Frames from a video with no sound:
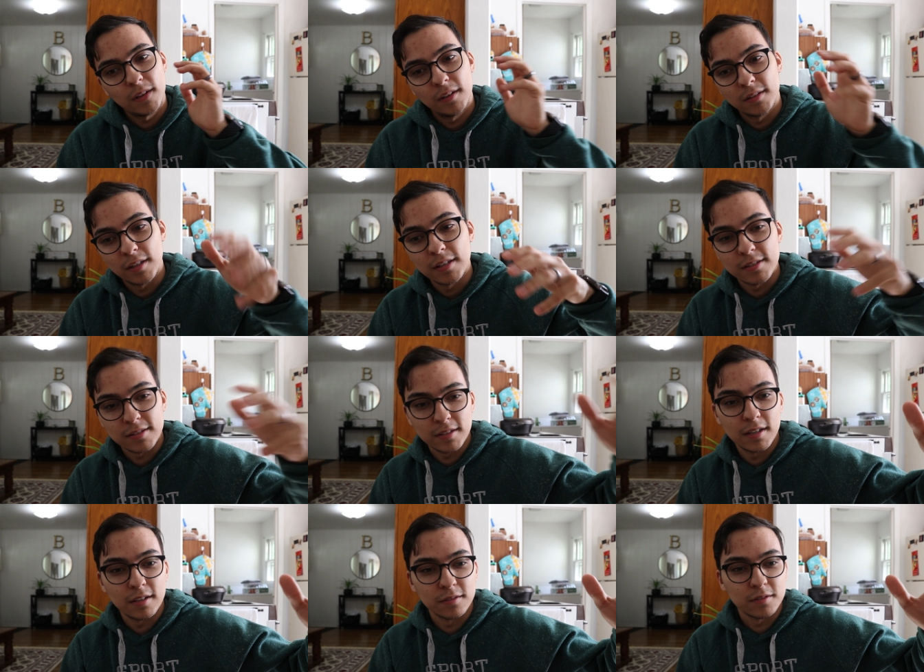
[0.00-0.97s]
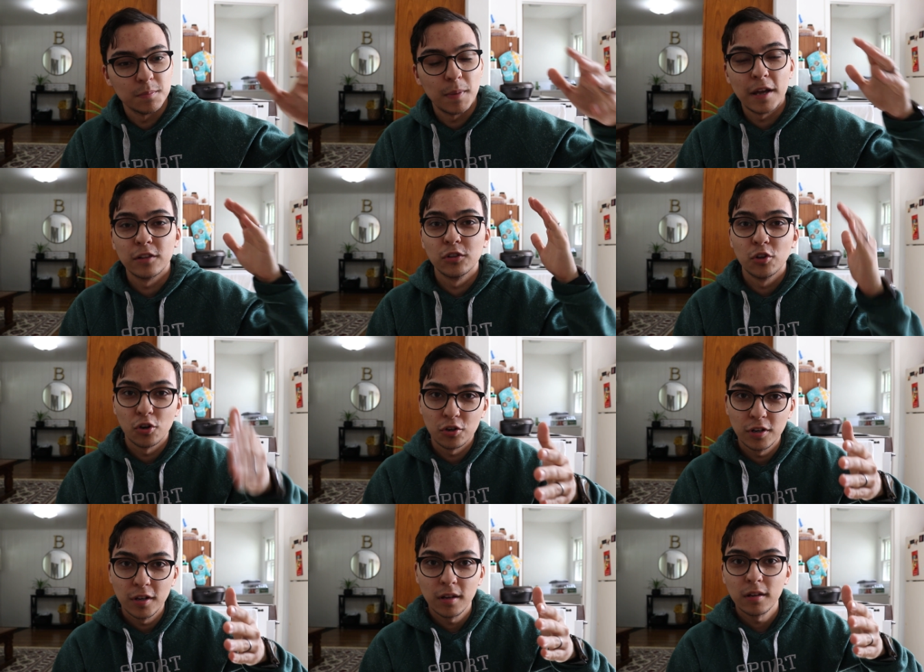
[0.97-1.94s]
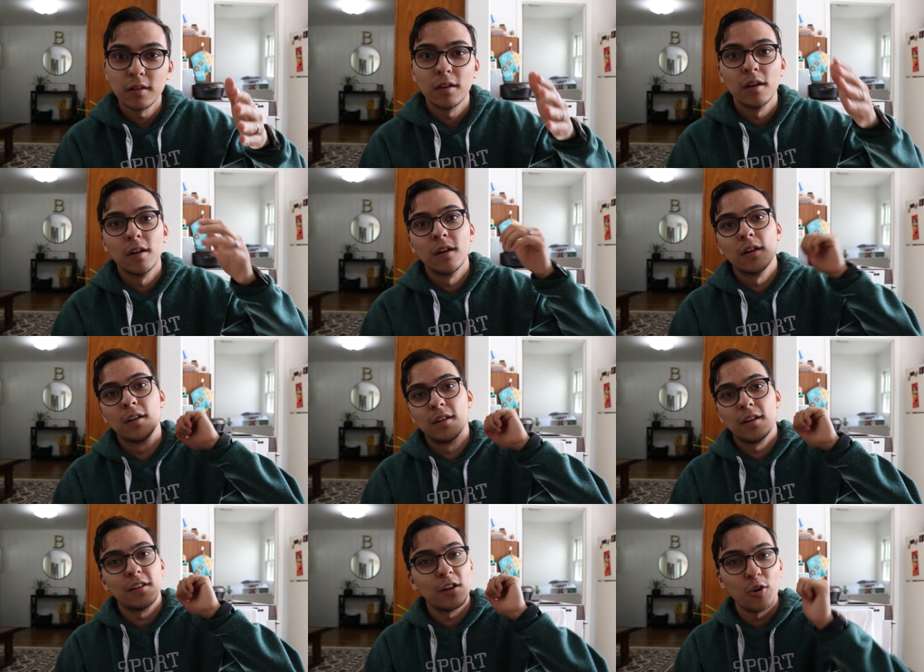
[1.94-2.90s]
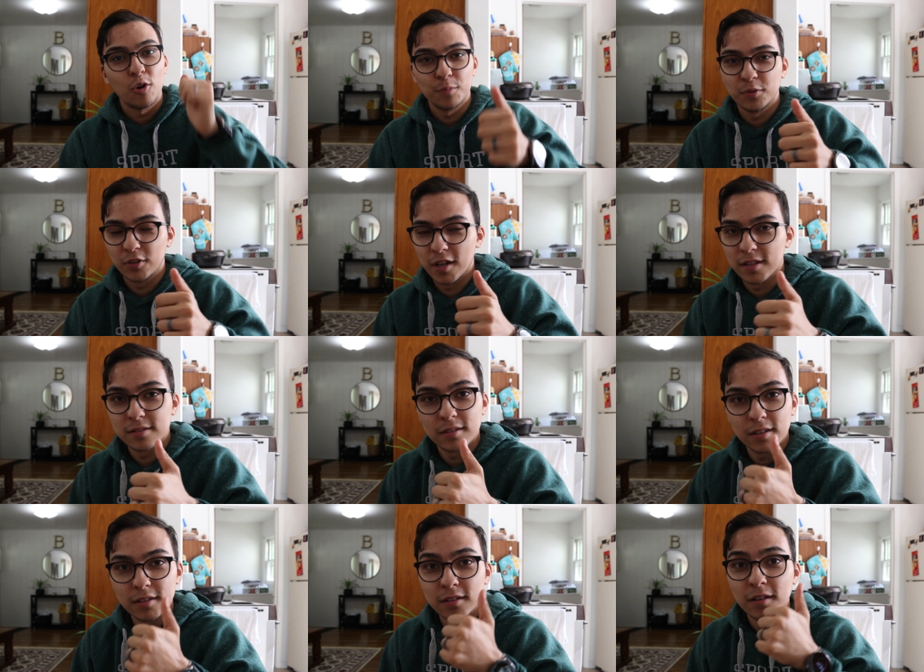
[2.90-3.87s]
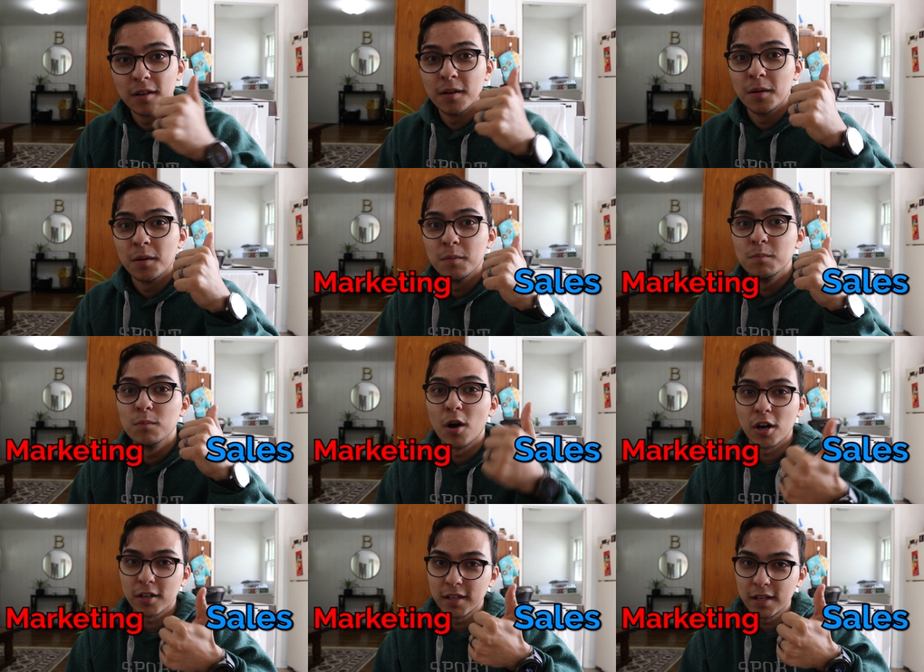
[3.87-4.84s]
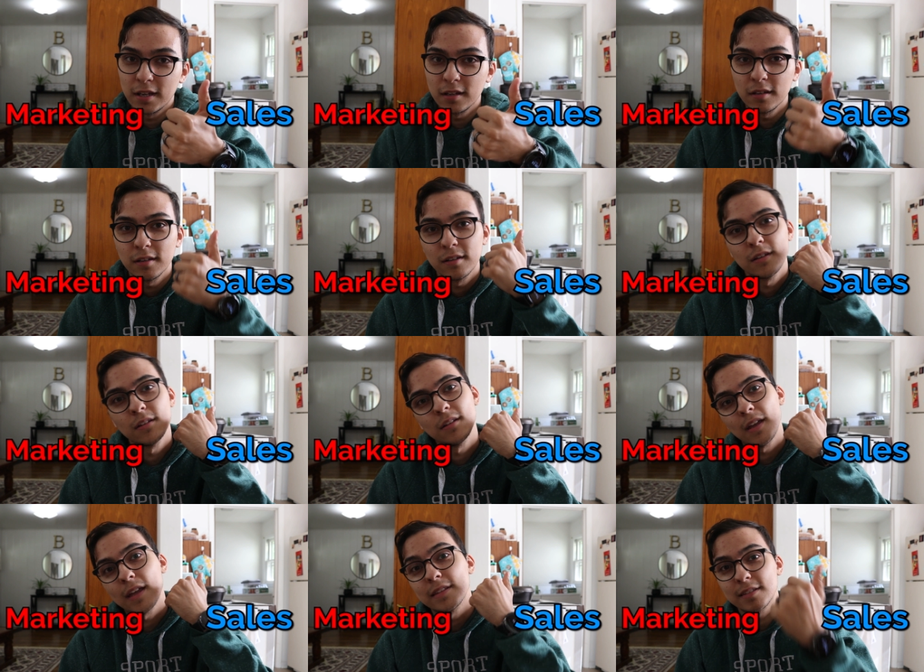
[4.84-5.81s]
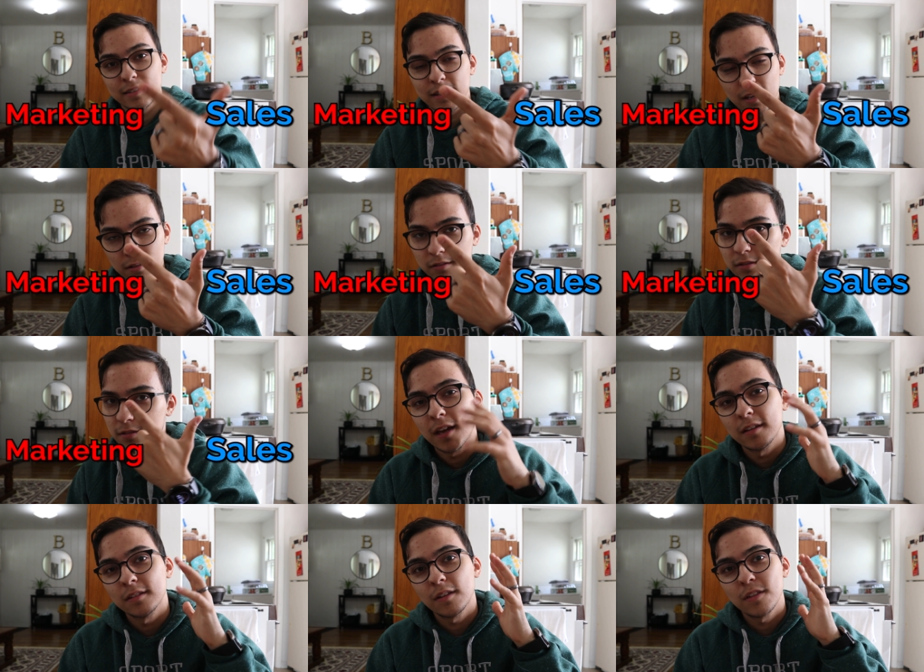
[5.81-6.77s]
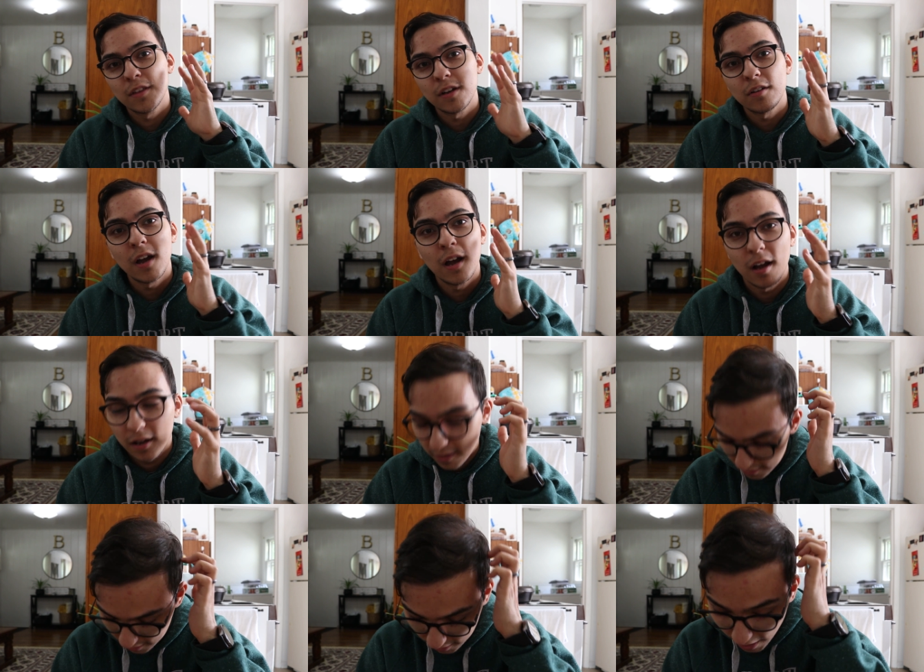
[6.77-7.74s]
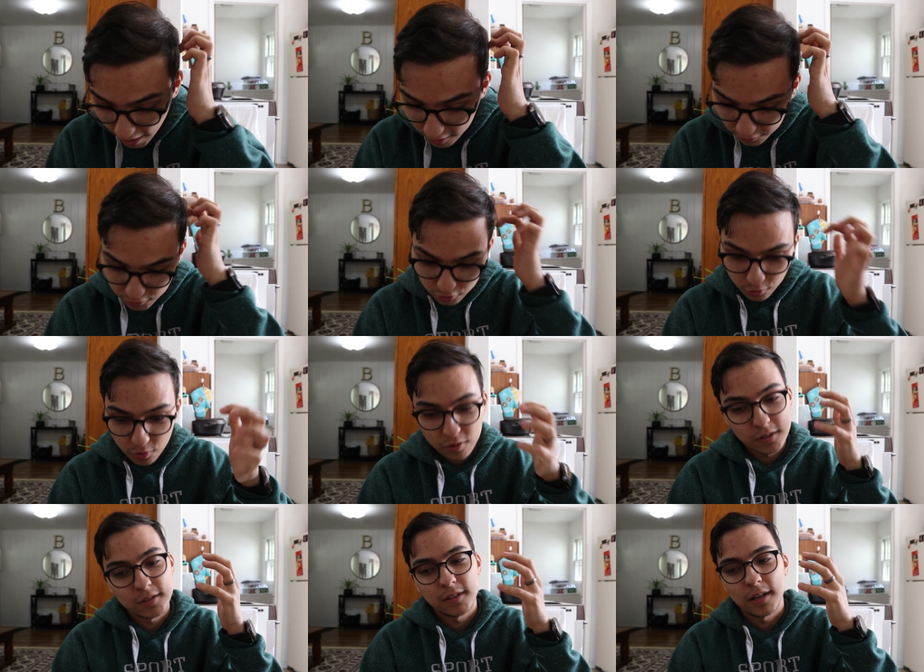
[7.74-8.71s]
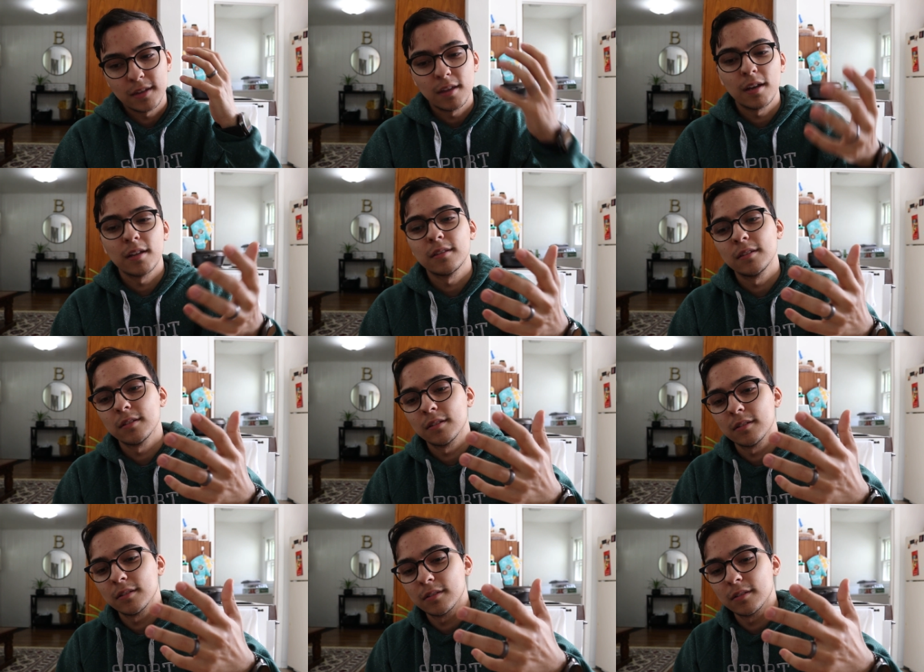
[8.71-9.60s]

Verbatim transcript: in his skills by learning and I hope you guessed it marketing and sales and there are a lot of stories like that the, uh,